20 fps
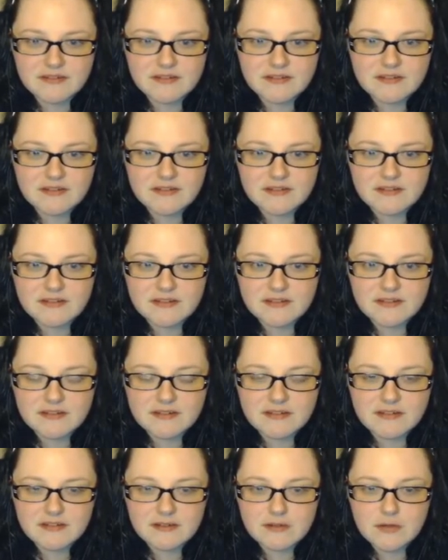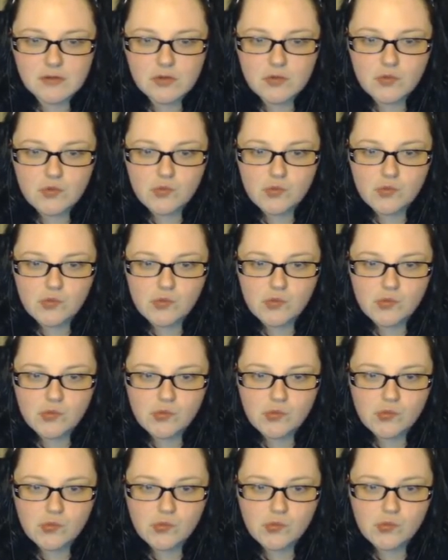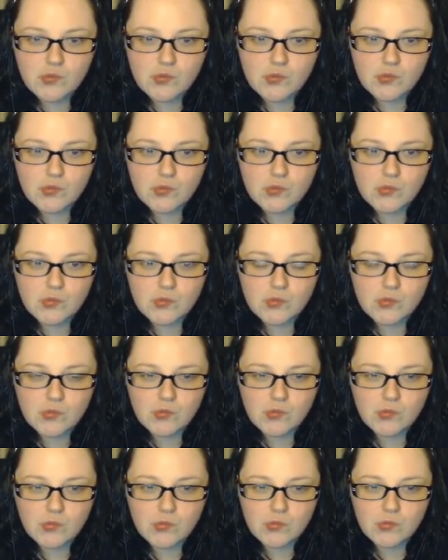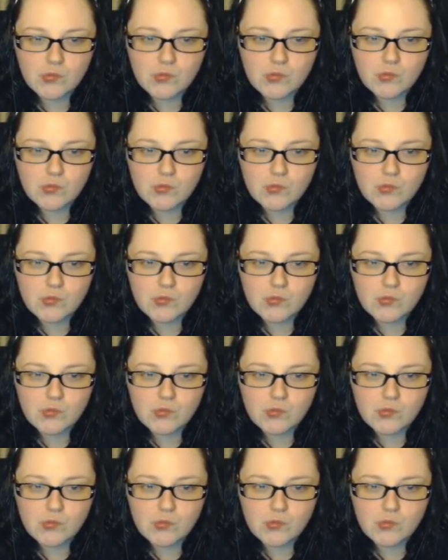(not speaking)